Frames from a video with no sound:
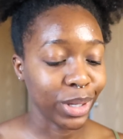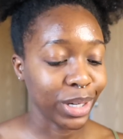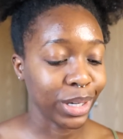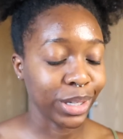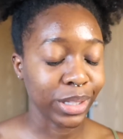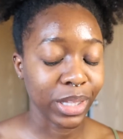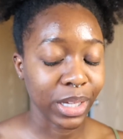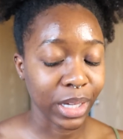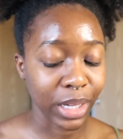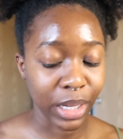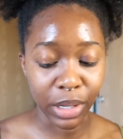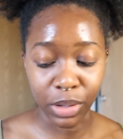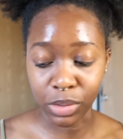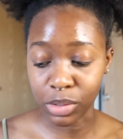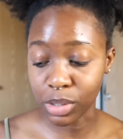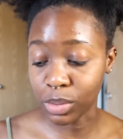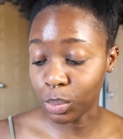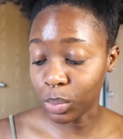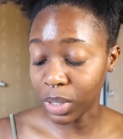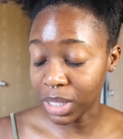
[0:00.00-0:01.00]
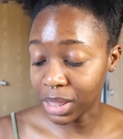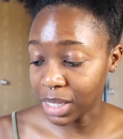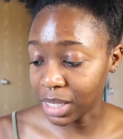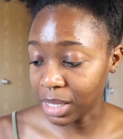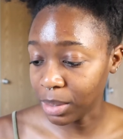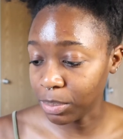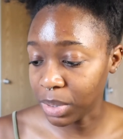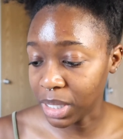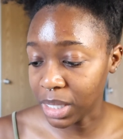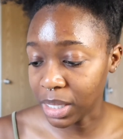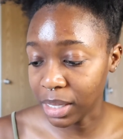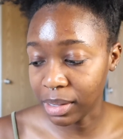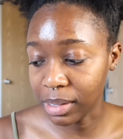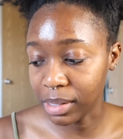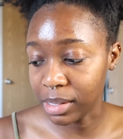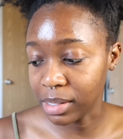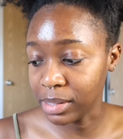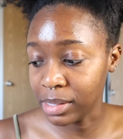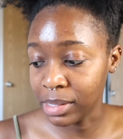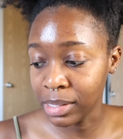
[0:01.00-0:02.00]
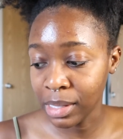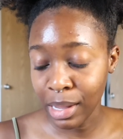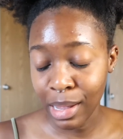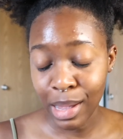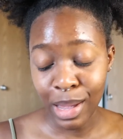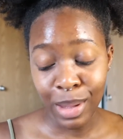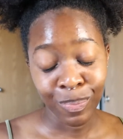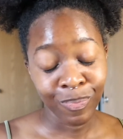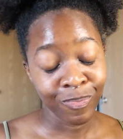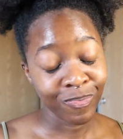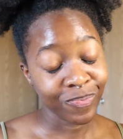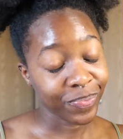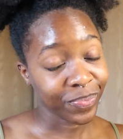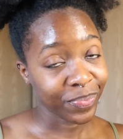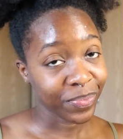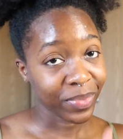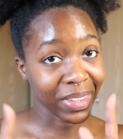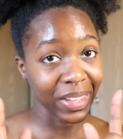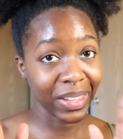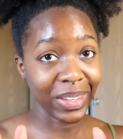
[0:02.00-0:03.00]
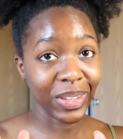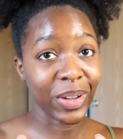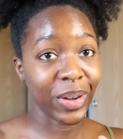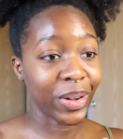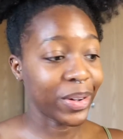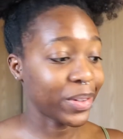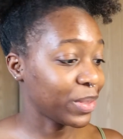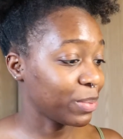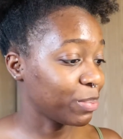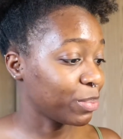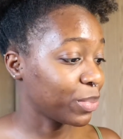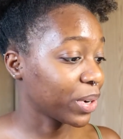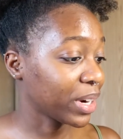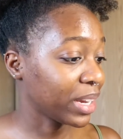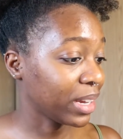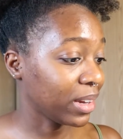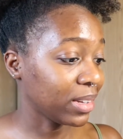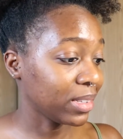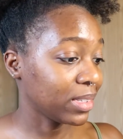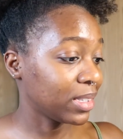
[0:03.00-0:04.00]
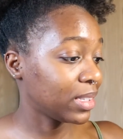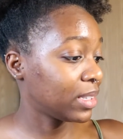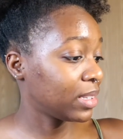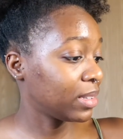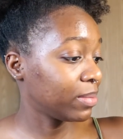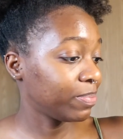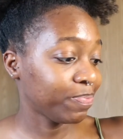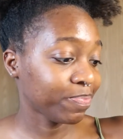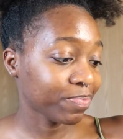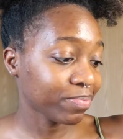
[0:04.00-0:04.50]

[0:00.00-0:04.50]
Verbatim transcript: anything else with it because y'all them braids,